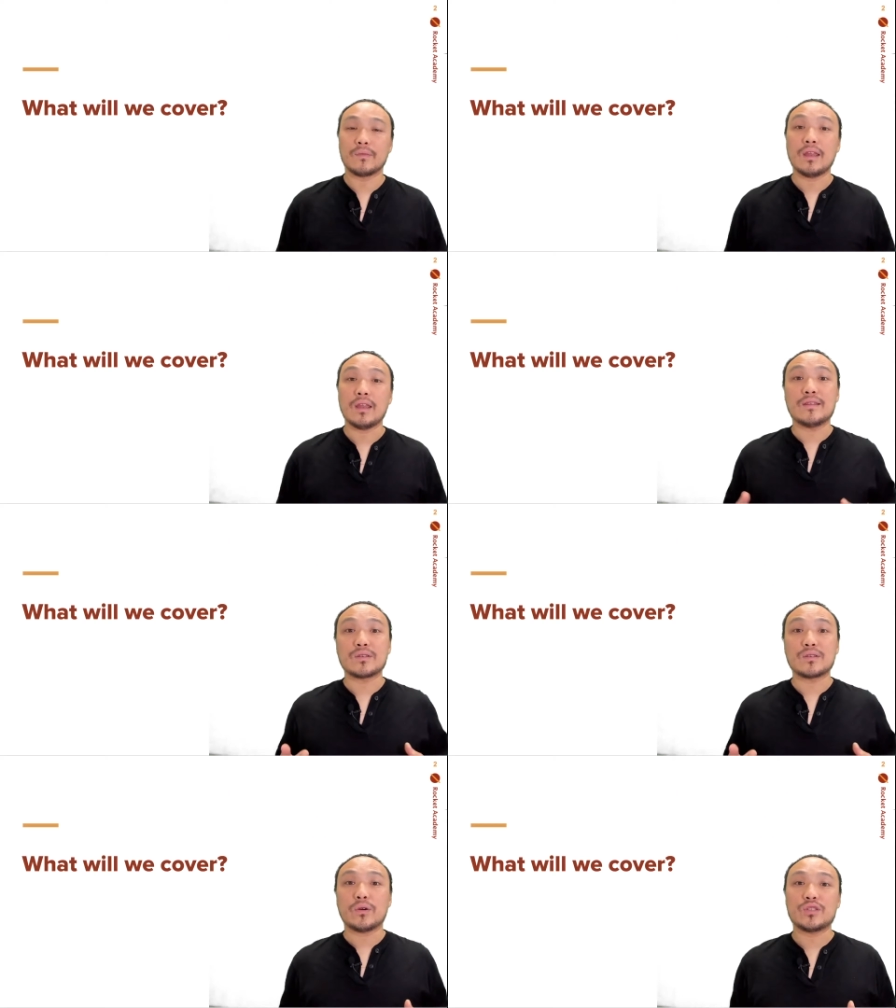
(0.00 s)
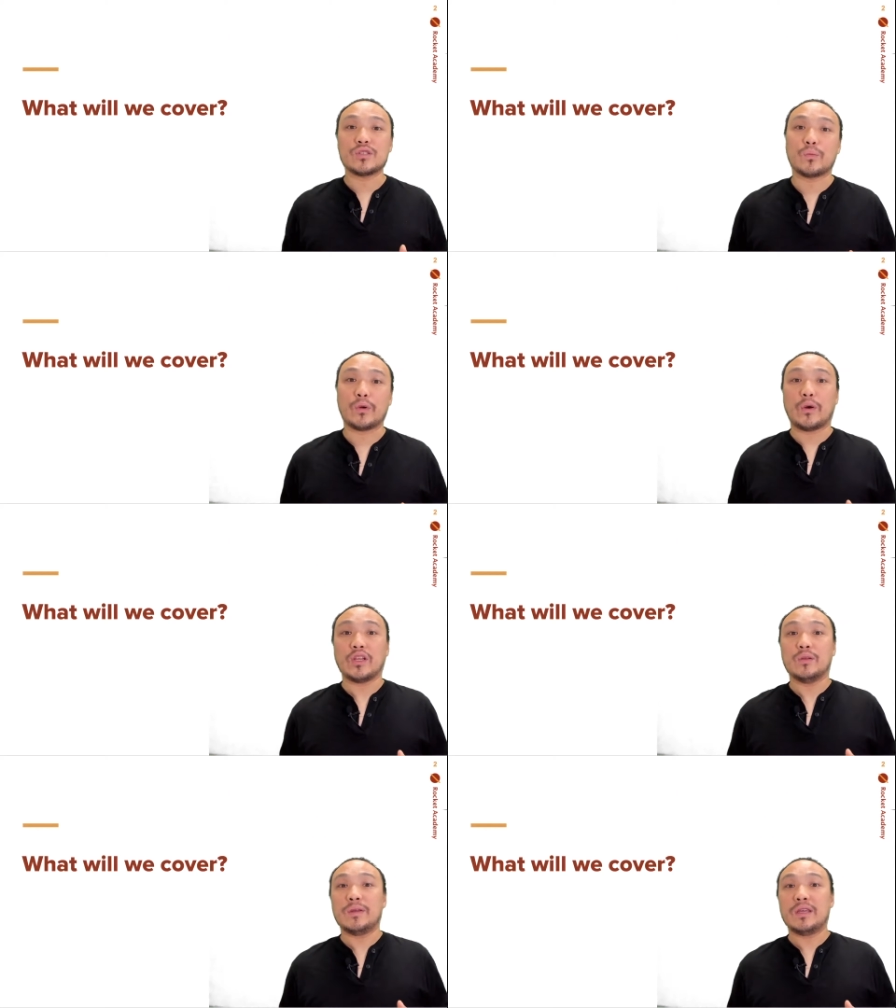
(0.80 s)
In this course, we're
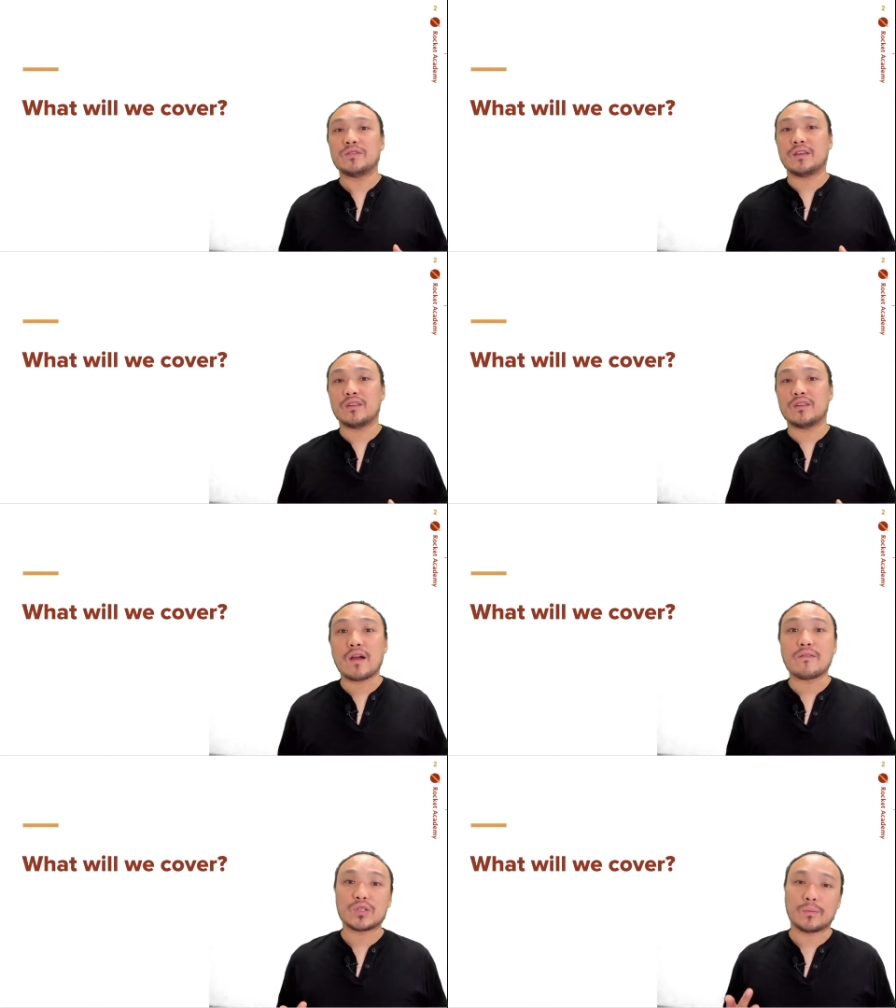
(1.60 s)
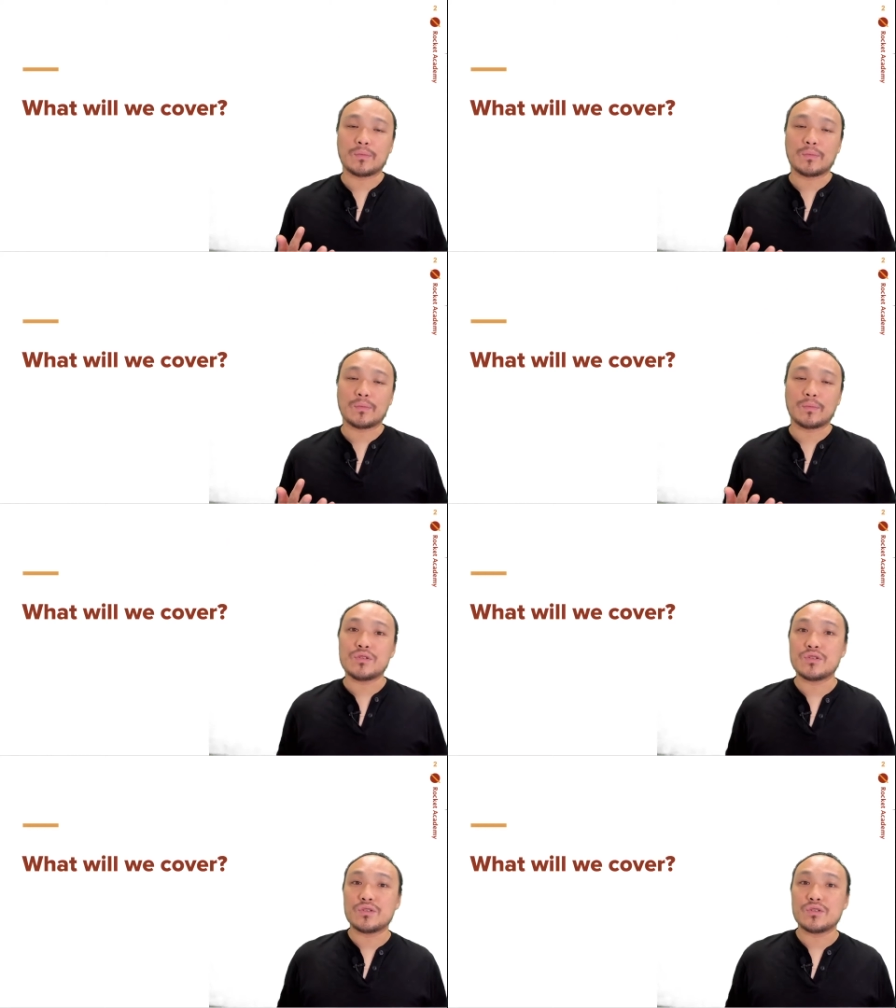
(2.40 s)
going to be using the JavaScript
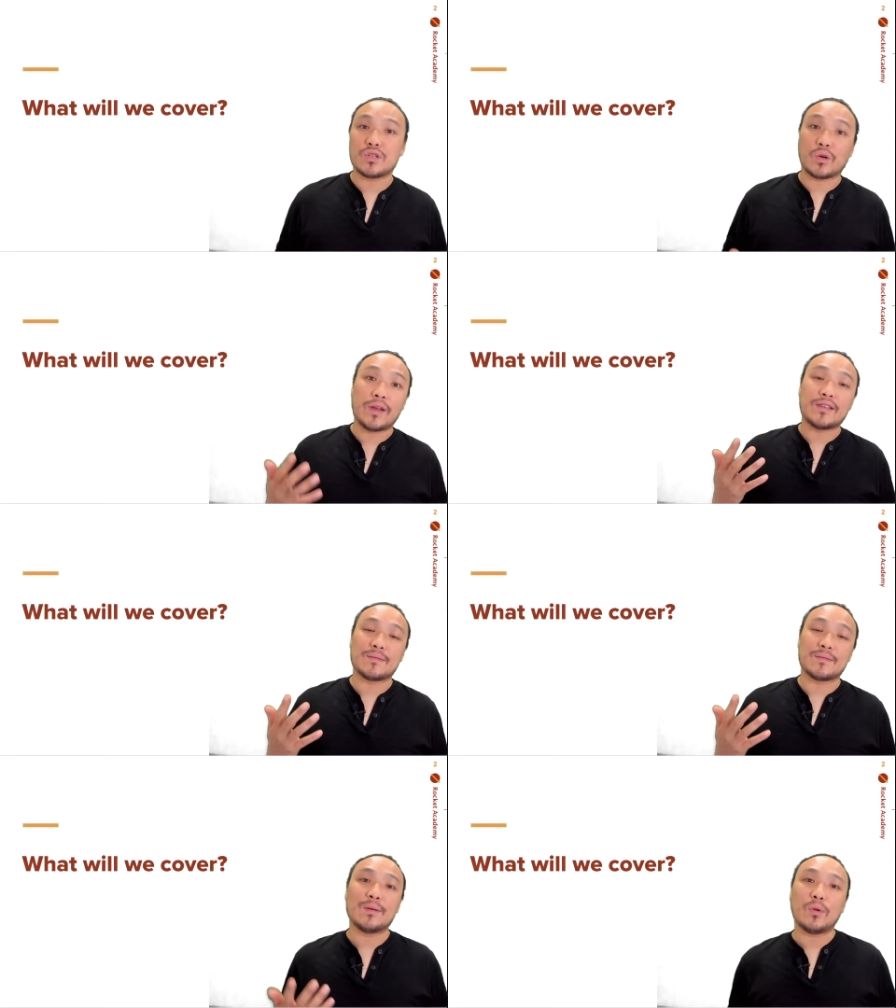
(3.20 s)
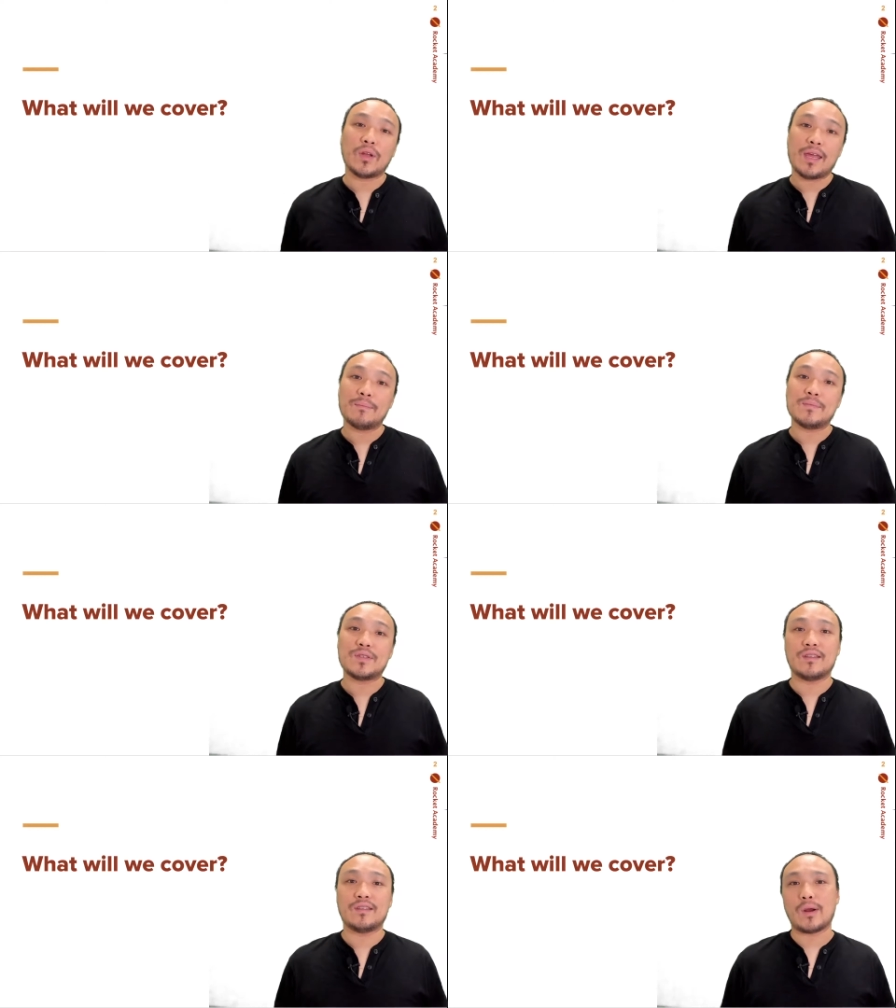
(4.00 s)
language to create some simple games
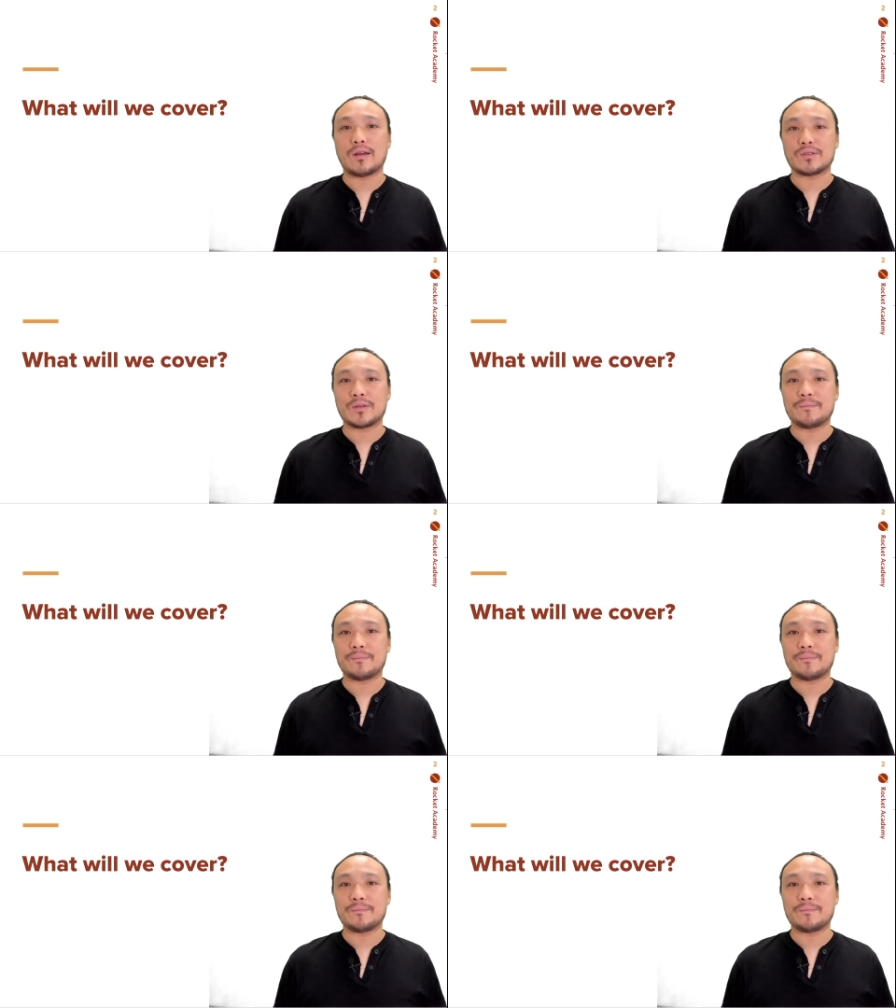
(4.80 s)
in the browser.